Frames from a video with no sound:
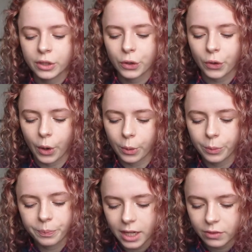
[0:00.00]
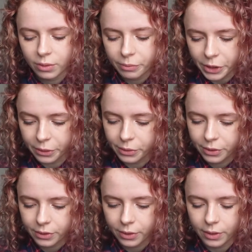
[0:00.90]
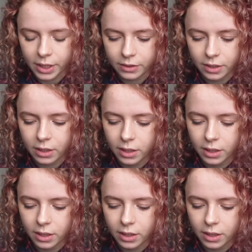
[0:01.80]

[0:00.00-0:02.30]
so I have some notes so that